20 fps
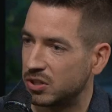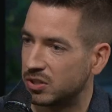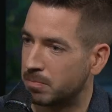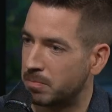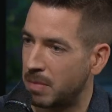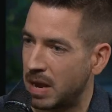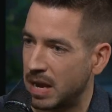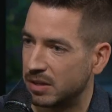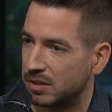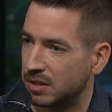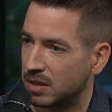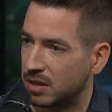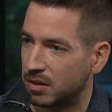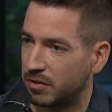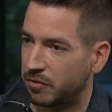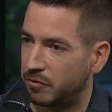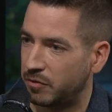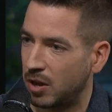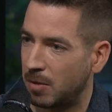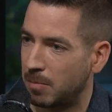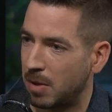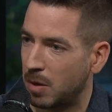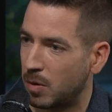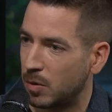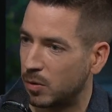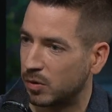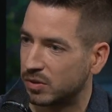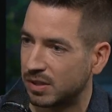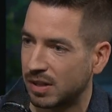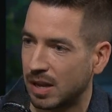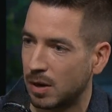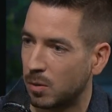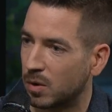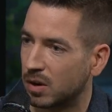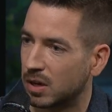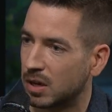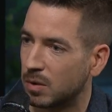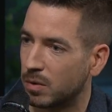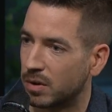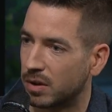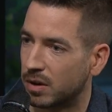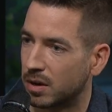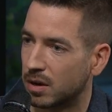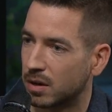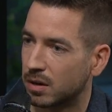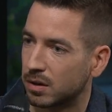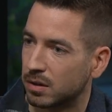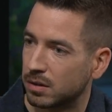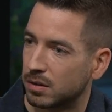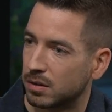was amazing in the film. I mean, what was it like working with her?